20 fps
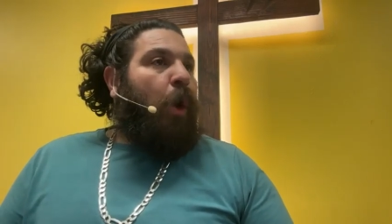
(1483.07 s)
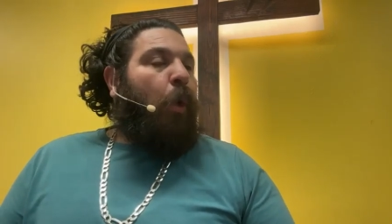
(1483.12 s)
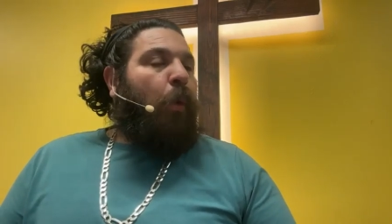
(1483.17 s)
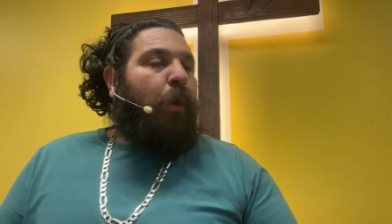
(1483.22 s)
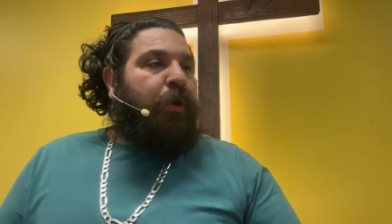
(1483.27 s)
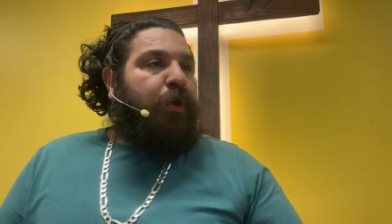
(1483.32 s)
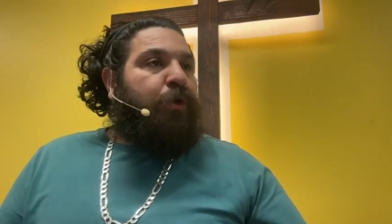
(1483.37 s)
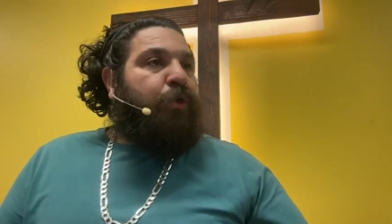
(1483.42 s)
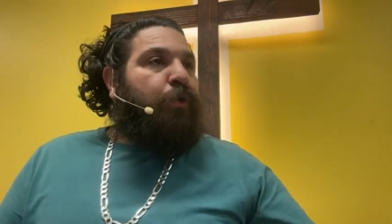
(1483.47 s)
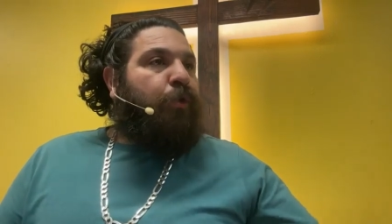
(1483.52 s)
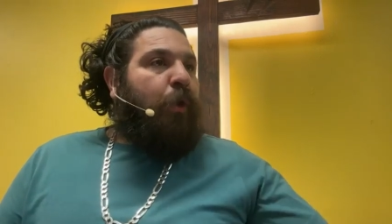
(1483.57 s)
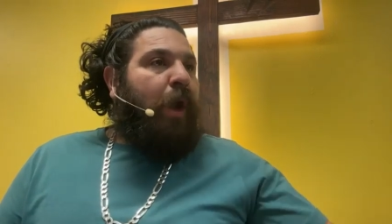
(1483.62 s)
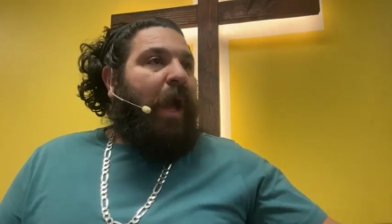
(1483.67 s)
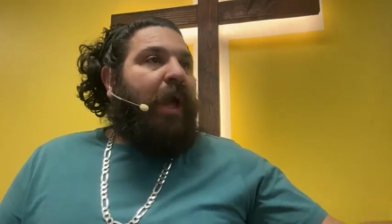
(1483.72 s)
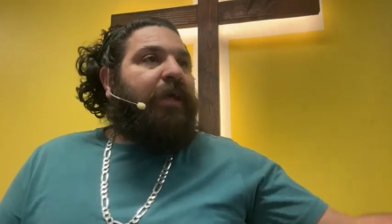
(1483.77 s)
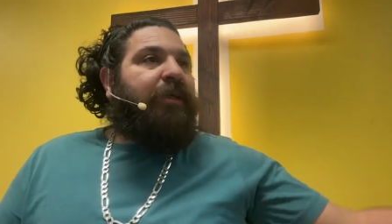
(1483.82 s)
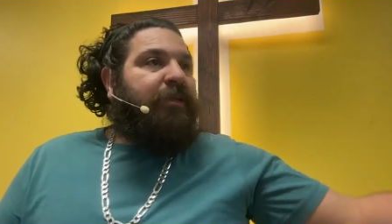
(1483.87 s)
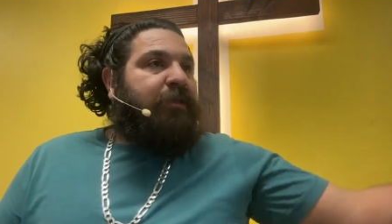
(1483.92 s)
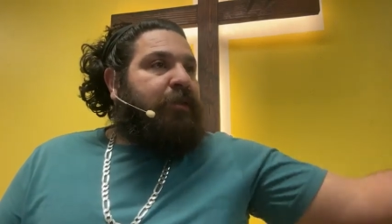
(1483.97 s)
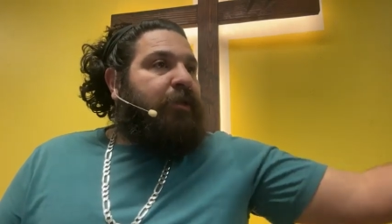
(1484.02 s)
go and do
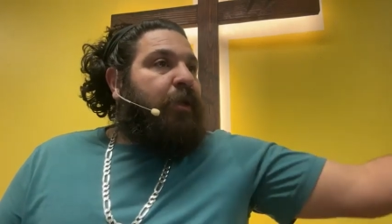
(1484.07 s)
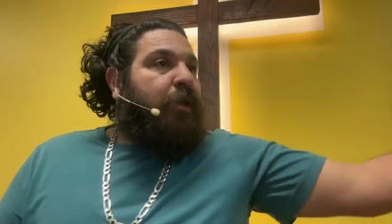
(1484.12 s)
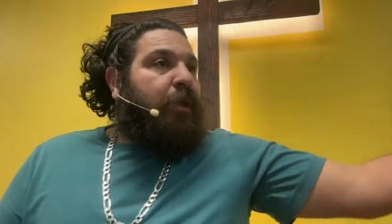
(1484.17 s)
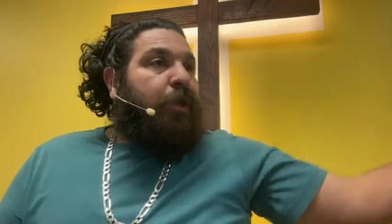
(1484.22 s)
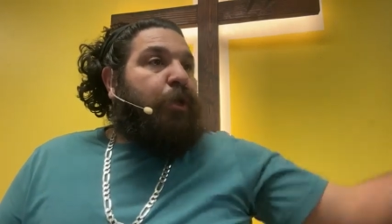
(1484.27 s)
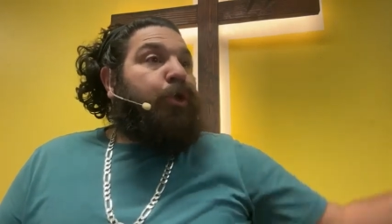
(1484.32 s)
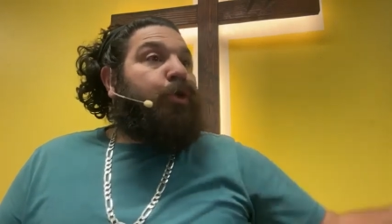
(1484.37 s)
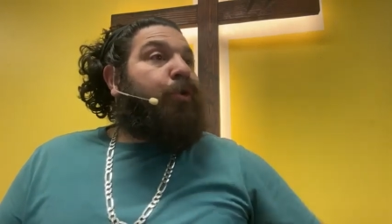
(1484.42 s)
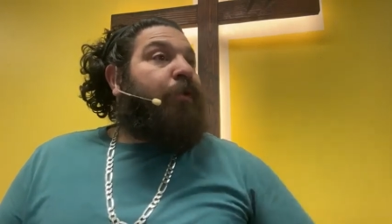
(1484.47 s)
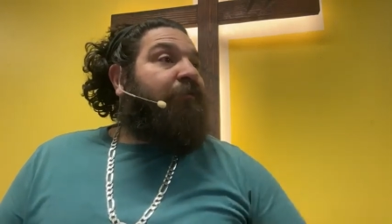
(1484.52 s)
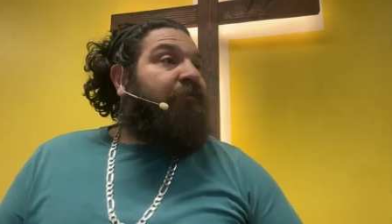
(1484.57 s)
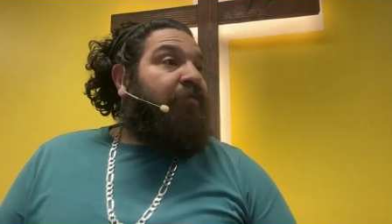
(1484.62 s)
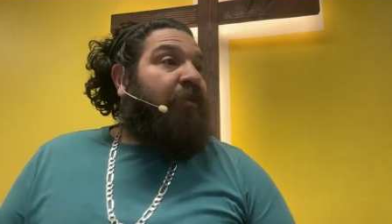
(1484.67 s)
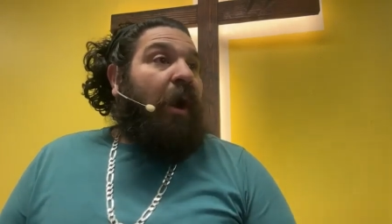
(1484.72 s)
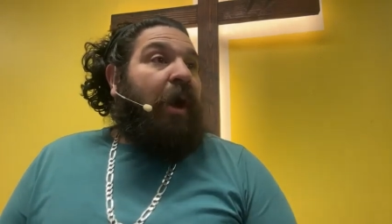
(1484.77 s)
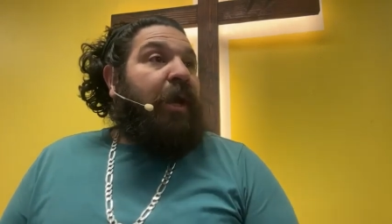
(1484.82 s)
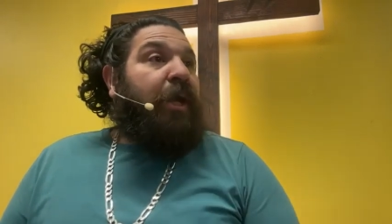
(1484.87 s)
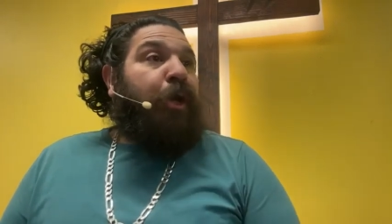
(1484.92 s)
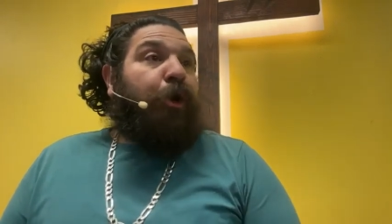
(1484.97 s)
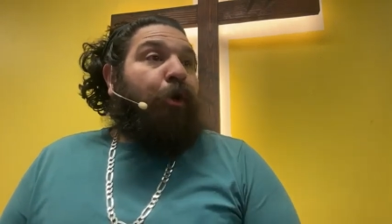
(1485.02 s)
as you have
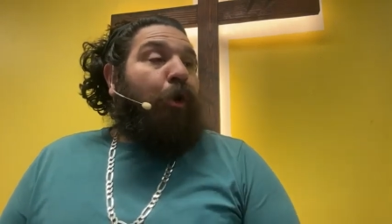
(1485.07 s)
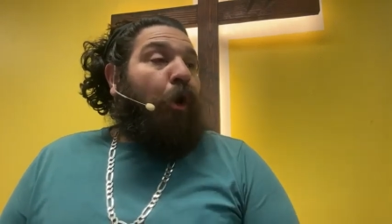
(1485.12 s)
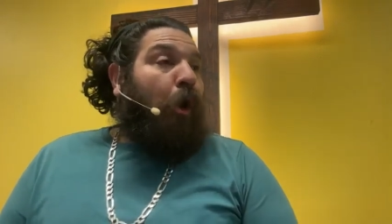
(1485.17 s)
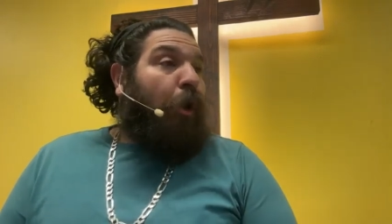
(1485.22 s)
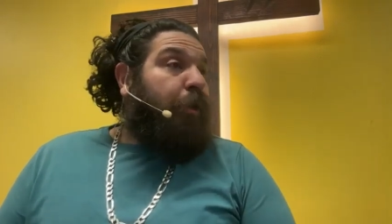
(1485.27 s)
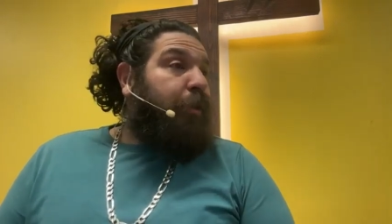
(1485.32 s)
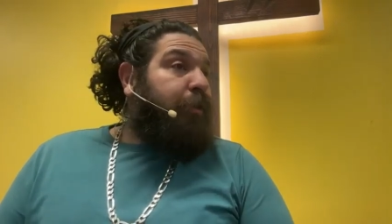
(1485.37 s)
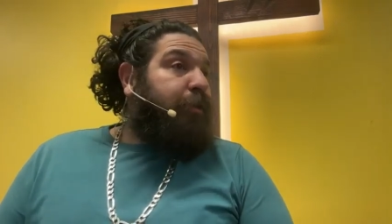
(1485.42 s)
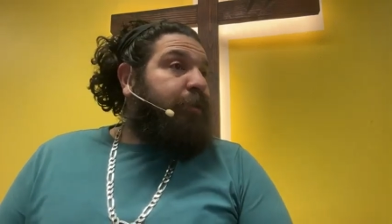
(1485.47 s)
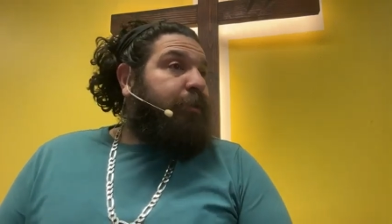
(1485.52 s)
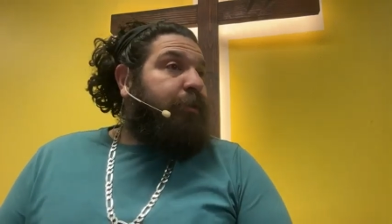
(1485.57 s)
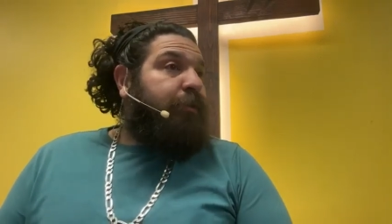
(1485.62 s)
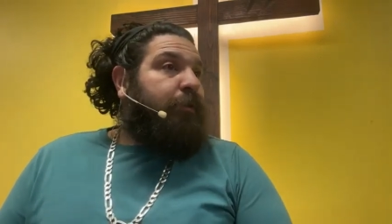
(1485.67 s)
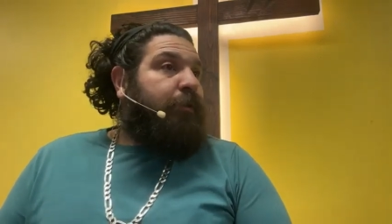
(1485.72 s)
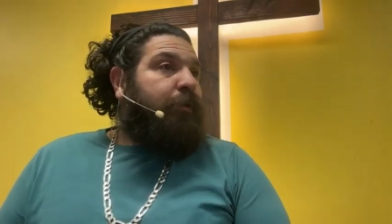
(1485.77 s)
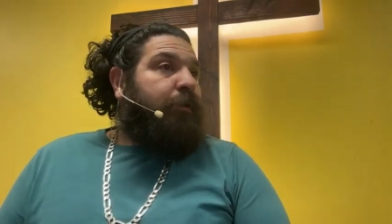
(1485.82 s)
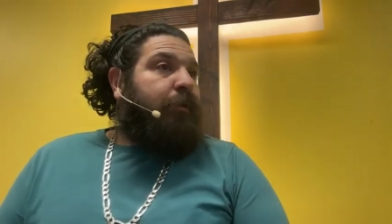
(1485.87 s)
thought in your heart?